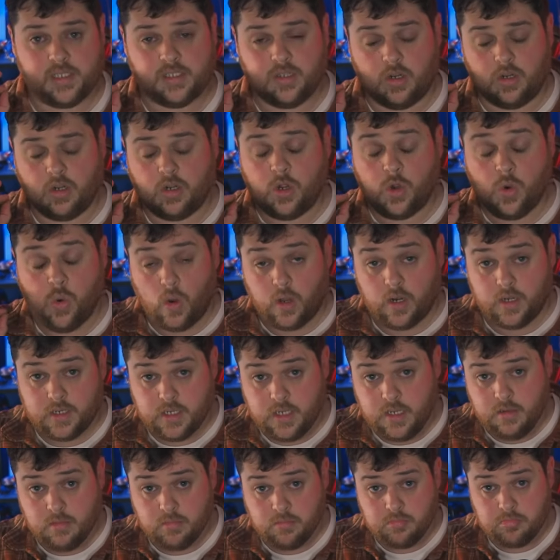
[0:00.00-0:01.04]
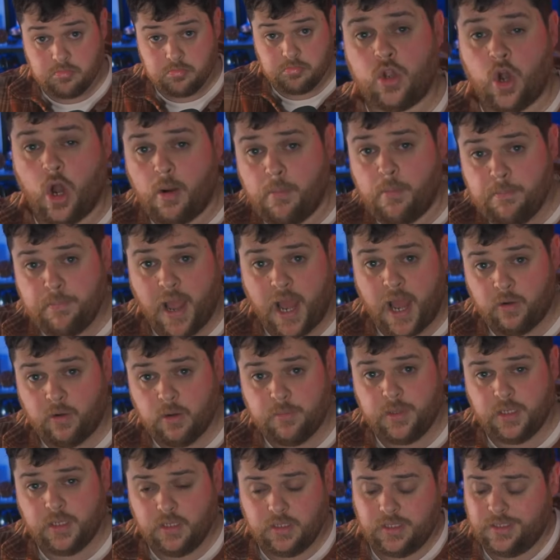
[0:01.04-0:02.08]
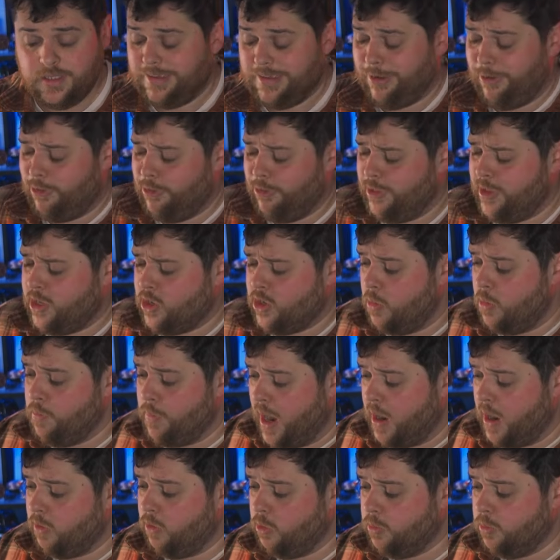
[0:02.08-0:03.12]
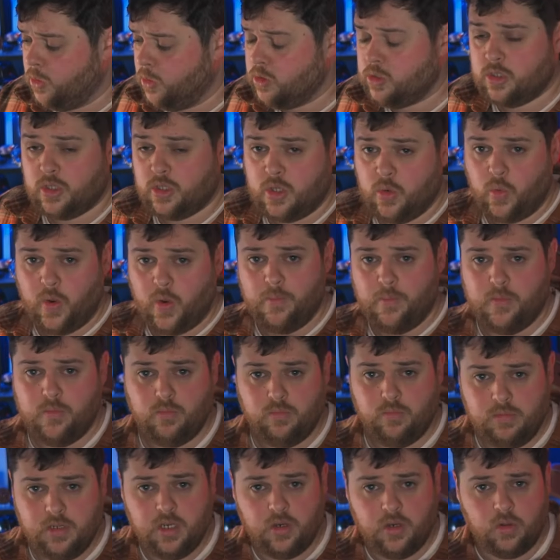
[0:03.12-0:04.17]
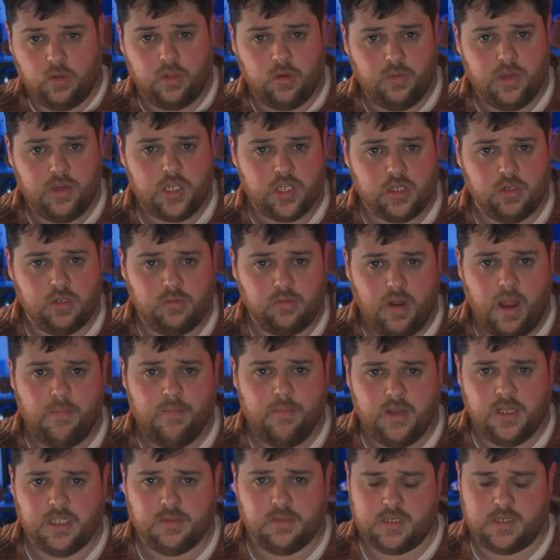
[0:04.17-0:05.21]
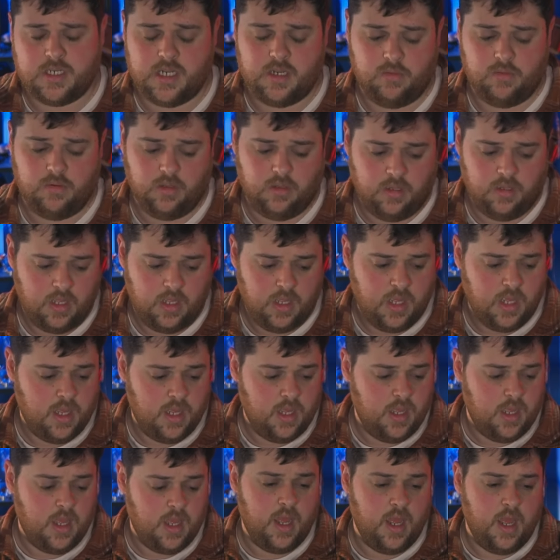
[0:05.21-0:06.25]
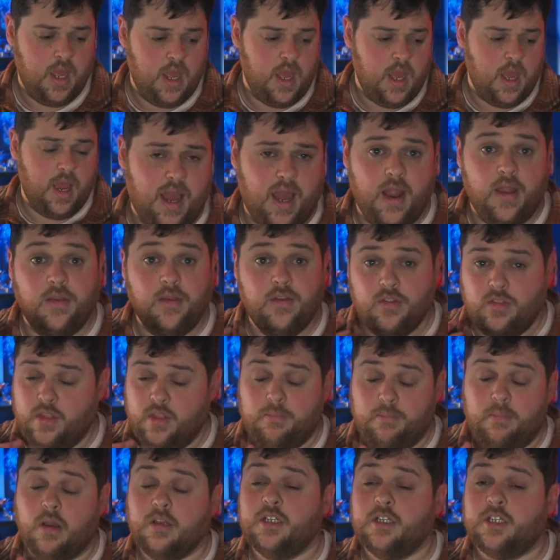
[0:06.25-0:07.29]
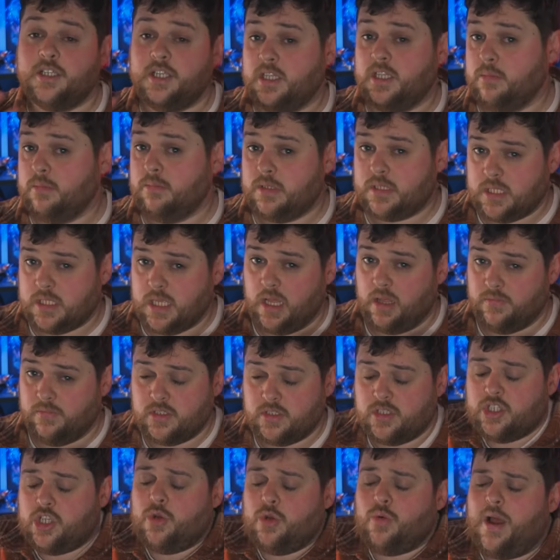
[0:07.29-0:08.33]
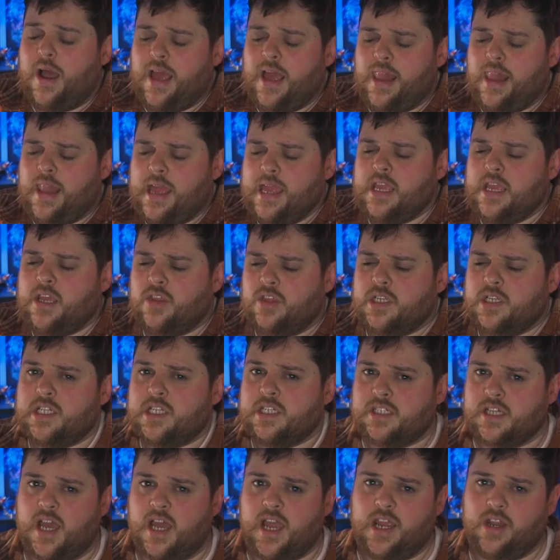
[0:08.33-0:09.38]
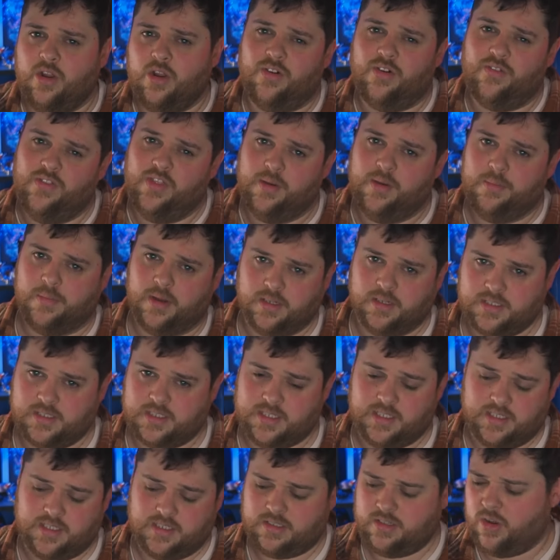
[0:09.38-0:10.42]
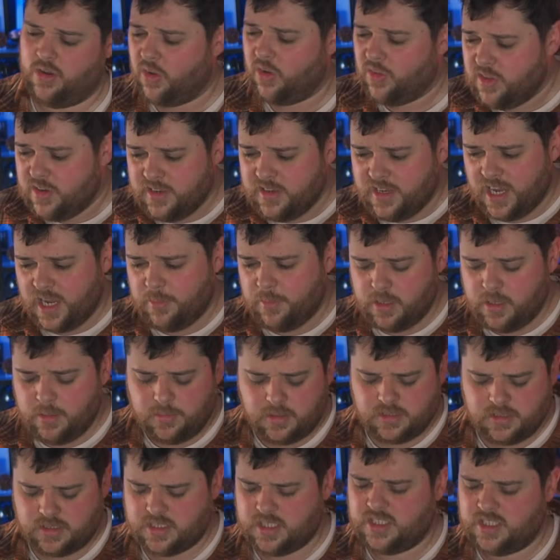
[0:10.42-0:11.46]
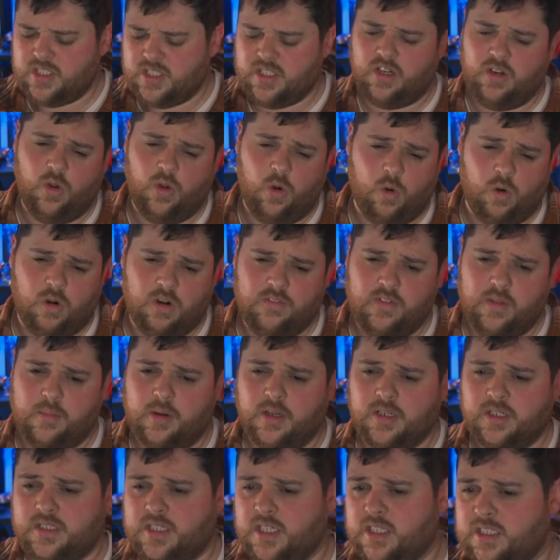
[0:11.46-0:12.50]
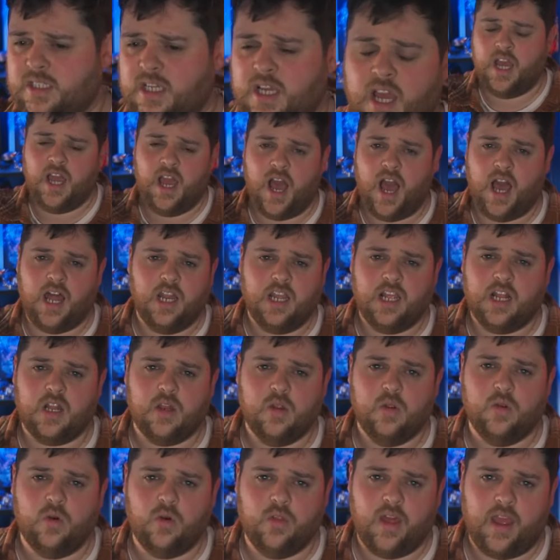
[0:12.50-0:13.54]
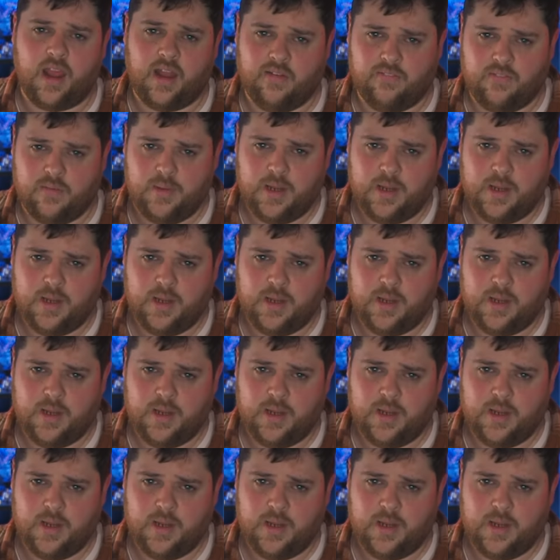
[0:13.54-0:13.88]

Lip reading: based on quality, comparability. Are they comparable to the original Gremlins material? And the monster themselves. Do I like the design of the monsters? Or the name of the monsters? The lore of the monsters? I'll include all that